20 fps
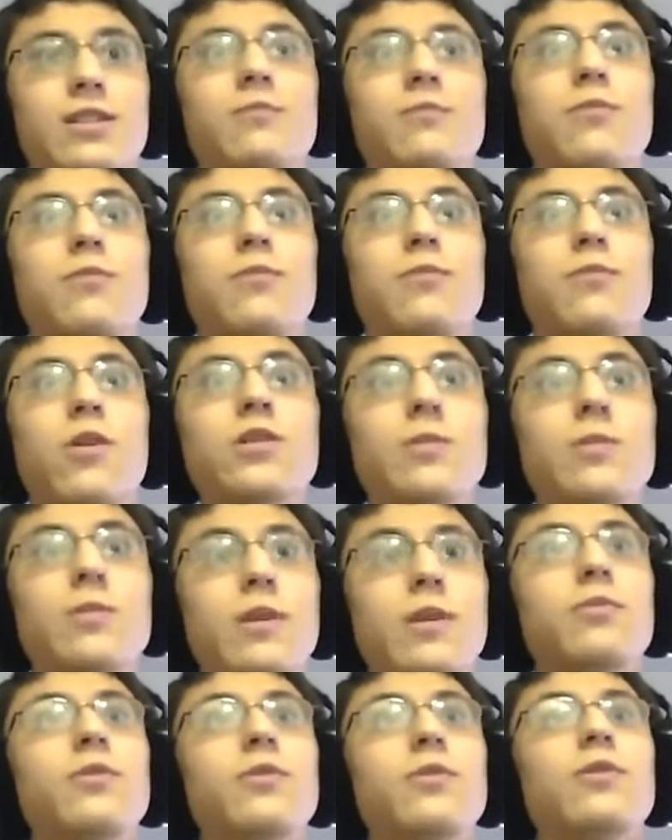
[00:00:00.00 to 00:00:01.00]
most
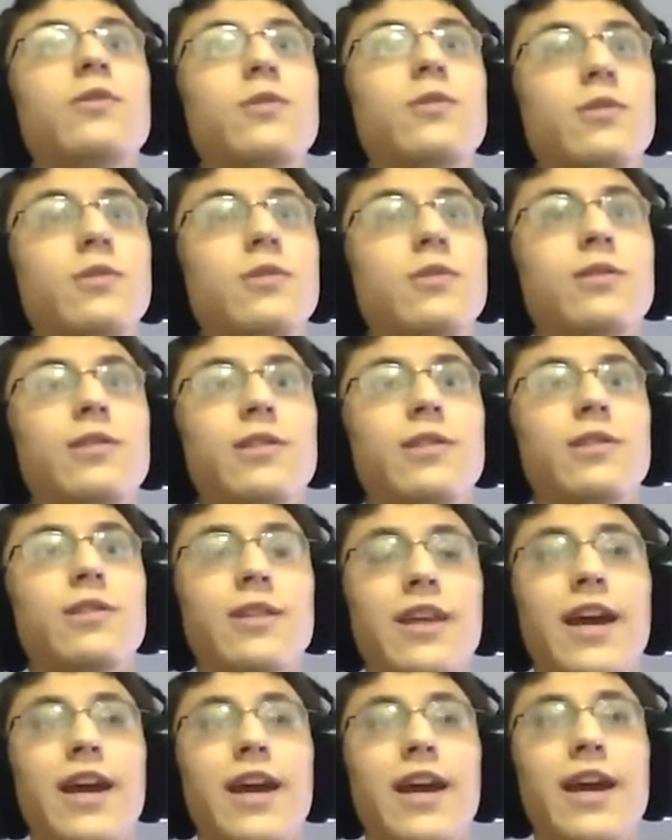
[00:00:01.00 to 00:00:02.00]
people
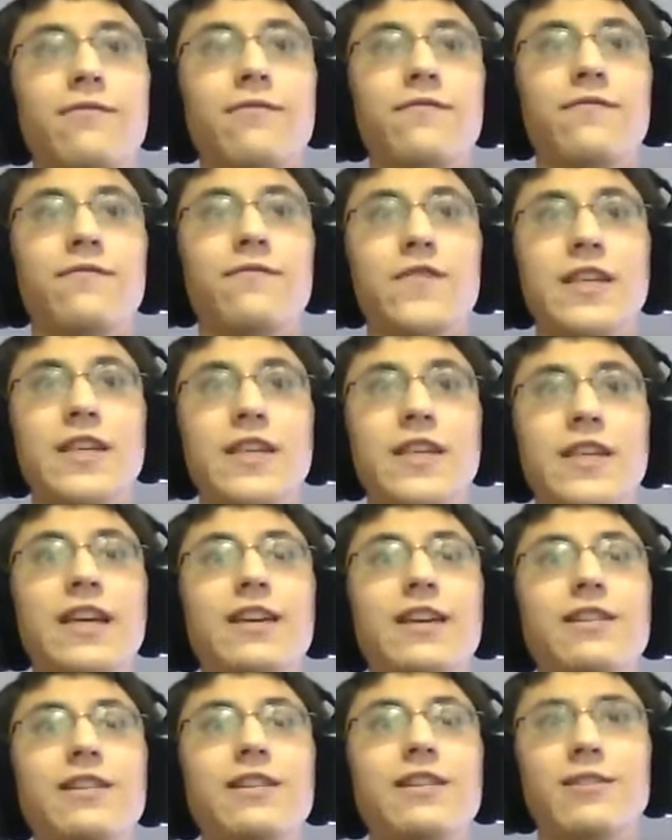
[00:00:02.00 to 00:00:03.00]
that I've
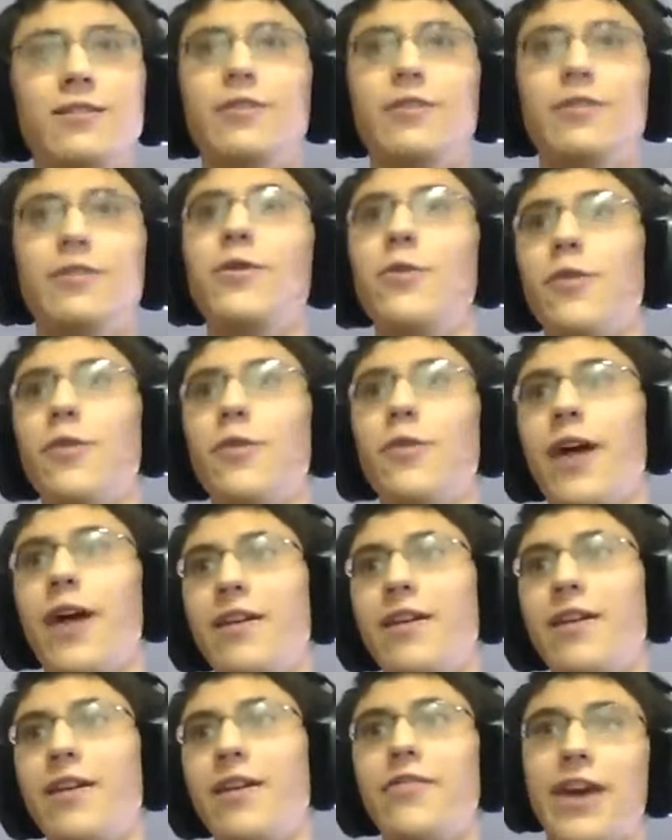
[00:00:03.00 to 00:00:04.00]
seen who
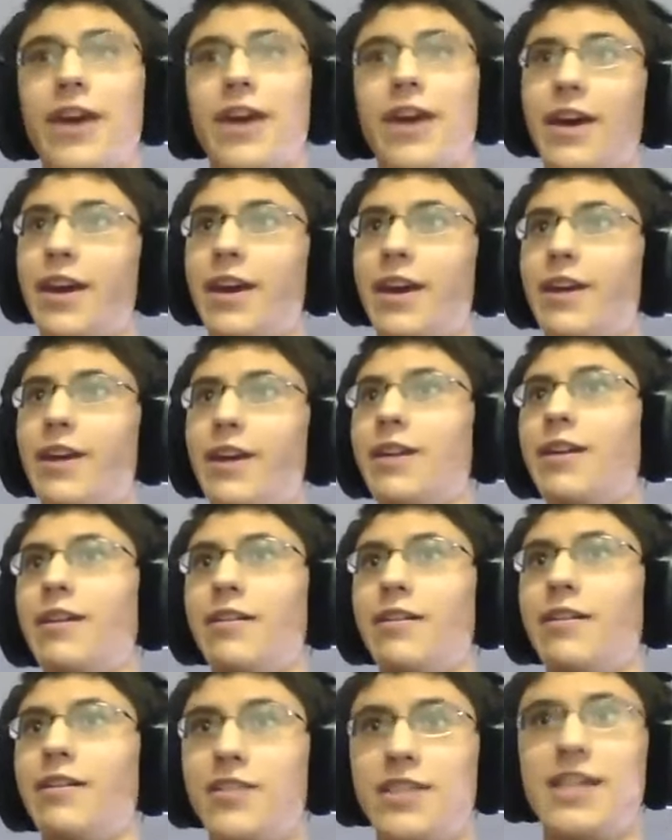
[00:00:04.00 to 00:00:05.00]
have a
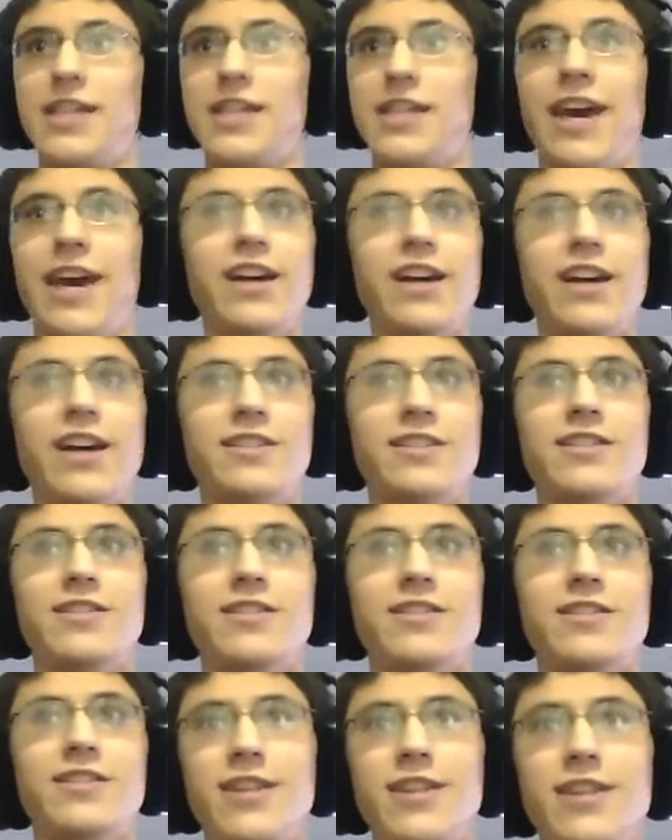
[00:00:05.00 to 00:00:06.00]

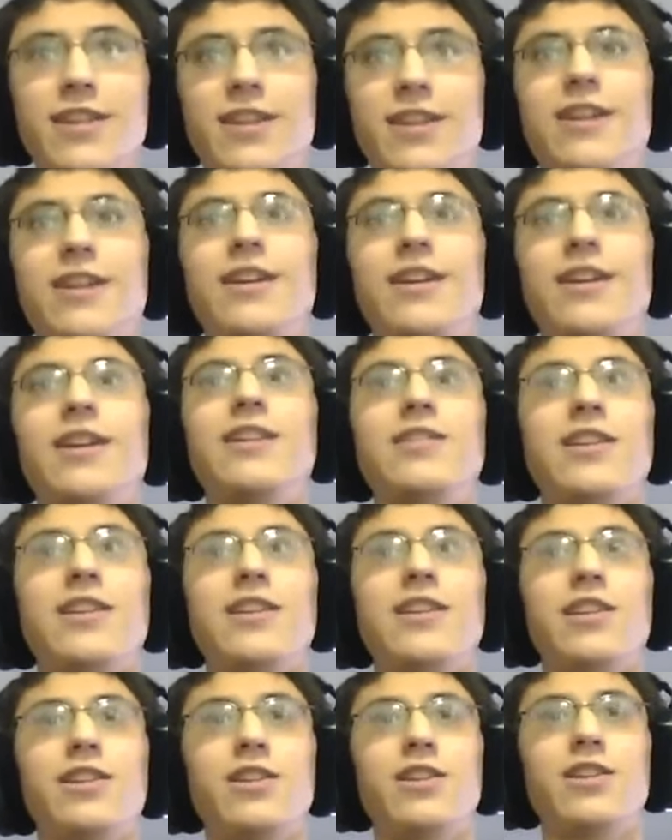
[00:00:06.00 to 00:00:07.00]
DS, it's
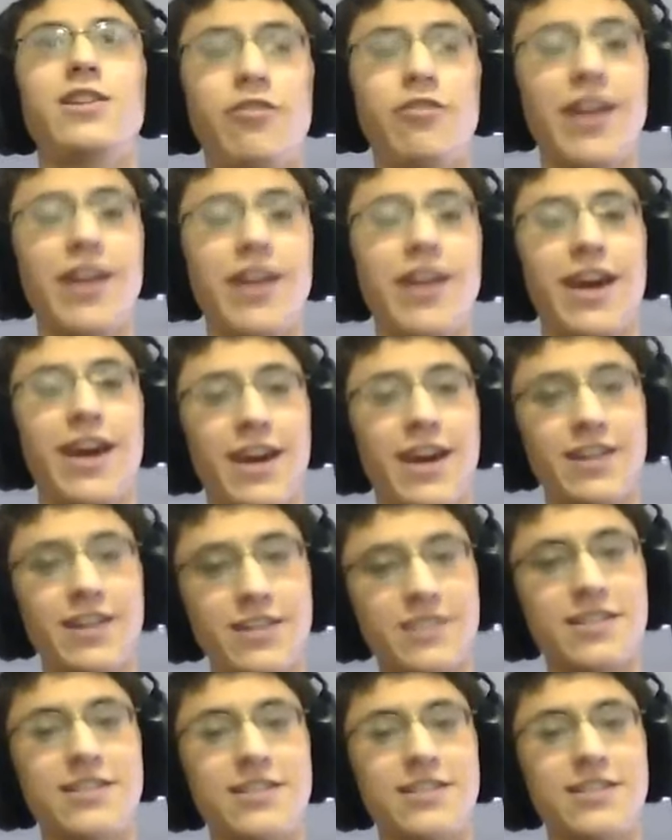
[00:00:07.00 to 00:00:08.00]
a
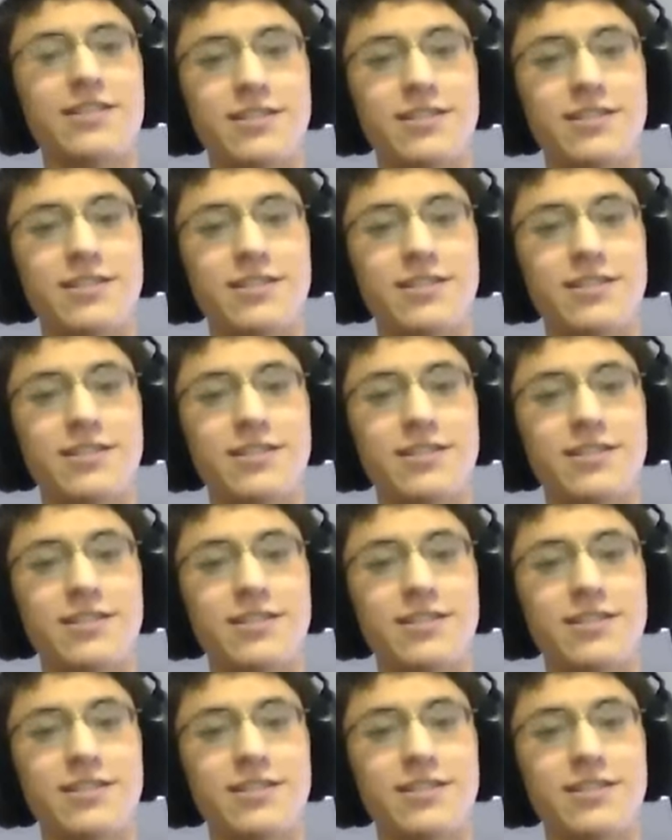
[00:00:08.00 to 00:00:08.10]
3DS.